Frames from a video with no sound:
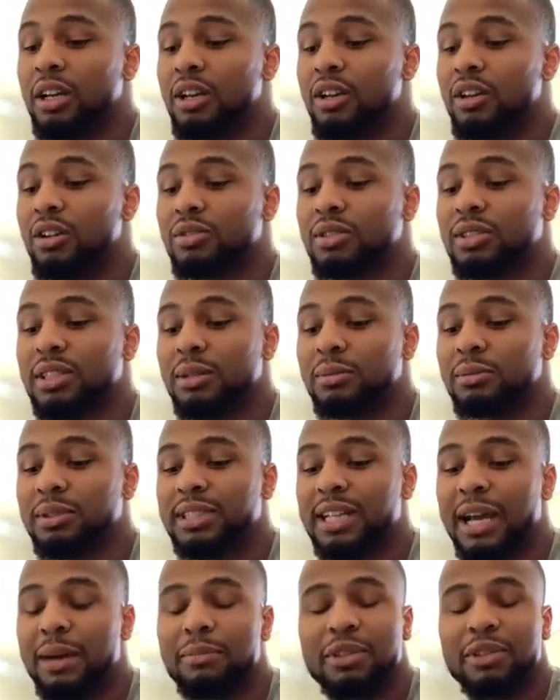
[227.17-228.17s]
you know, some
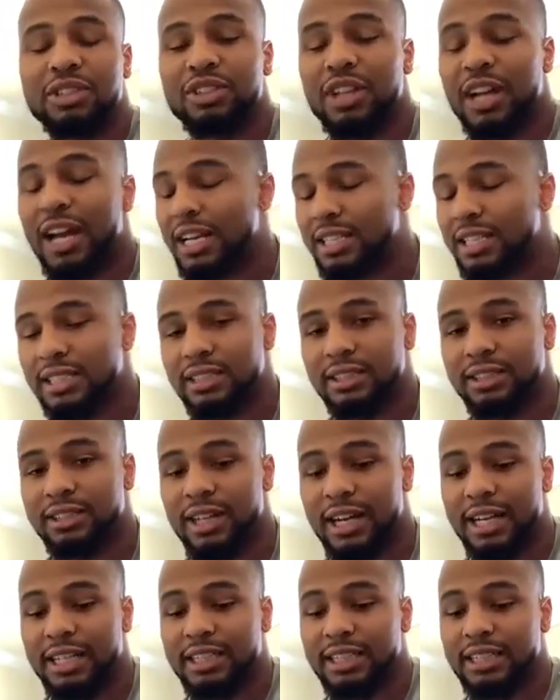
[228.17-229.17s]
type of
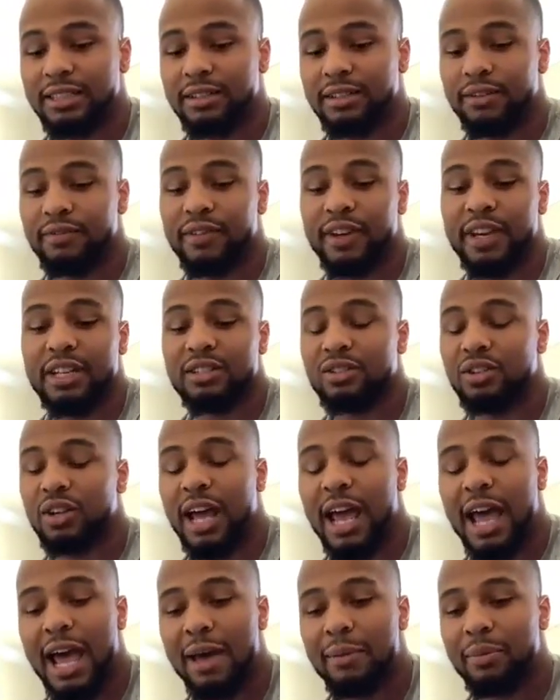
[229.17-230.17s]
tragic event is
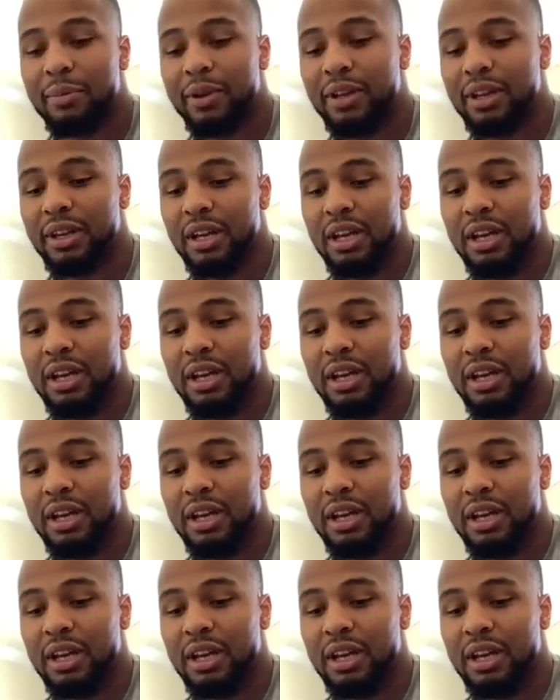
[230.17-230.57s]
gonna happen,